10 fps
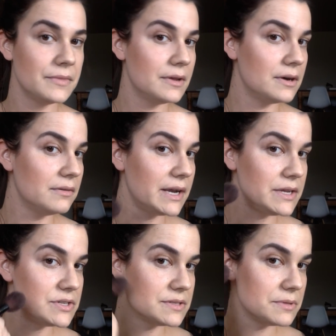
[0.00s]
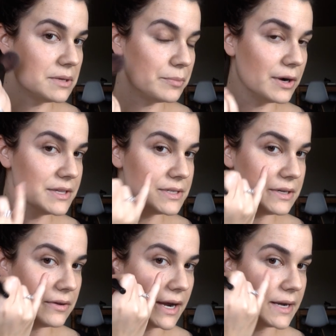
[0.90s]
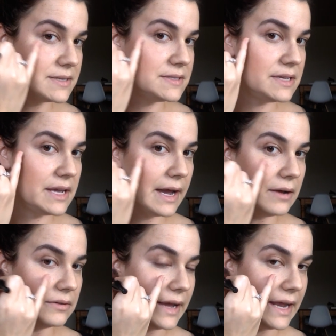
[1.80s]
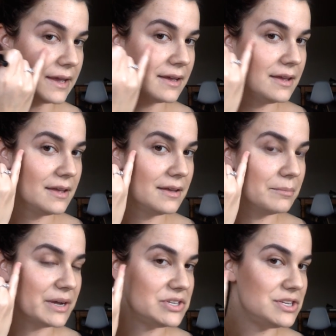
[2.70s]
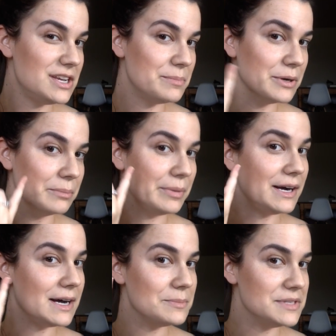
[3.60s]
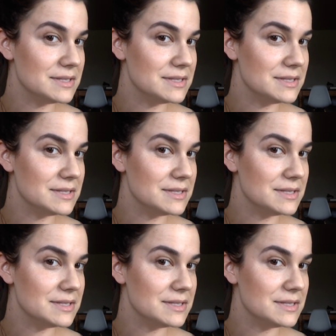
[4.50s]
Already, just with the bronzer, you kind of see how like my cheekbone pops.